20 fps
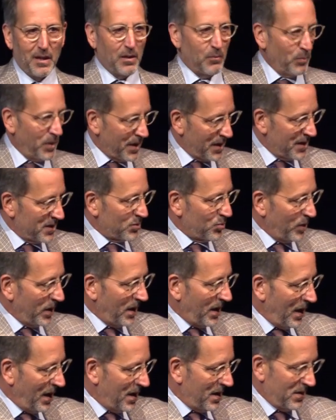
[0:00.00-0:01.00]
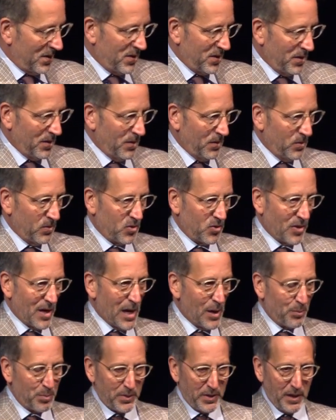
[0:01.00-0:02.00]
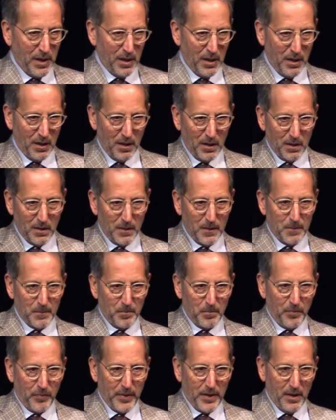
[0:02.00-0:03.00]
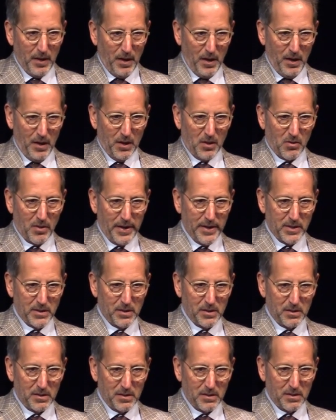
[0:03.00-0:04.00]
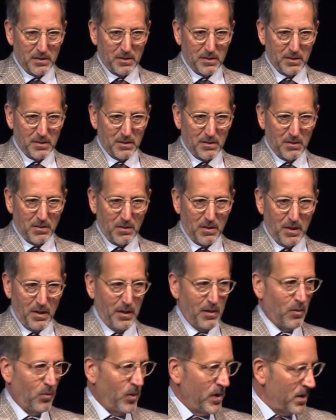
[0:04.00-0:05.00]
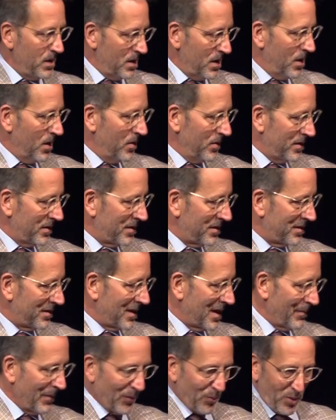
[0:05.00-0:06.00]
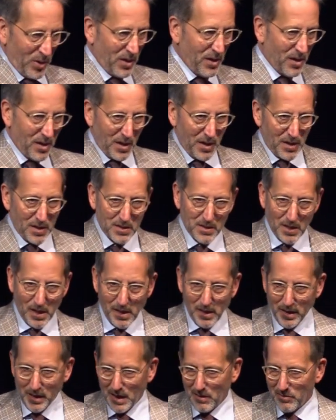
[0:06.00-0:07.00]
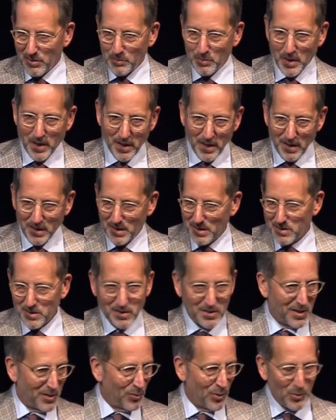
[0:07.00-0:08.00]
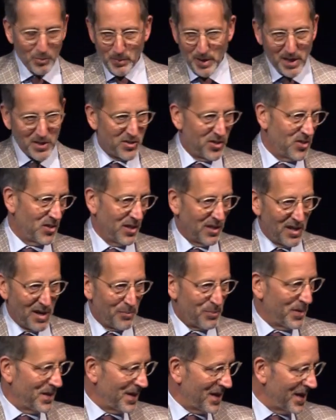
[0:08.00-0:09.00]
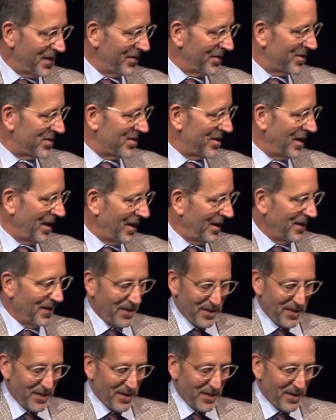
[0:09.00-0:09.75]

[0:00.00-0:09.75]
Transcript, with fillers: because we can't do drought planning in a crisis, right? We know this is coming. We're here telling everybody this is, we're messaging up and down the state.